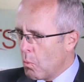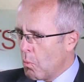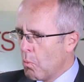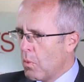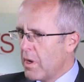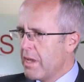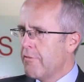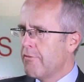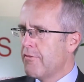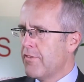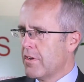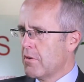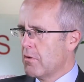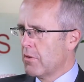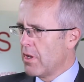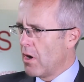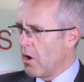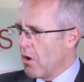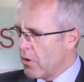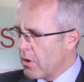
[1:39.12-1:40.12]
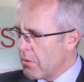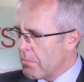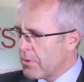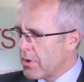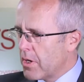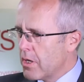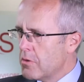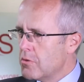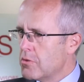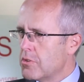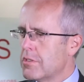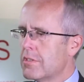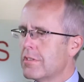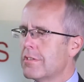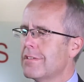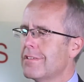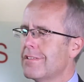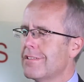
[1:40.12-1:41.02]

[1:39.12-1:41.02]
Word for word: we feel that our approach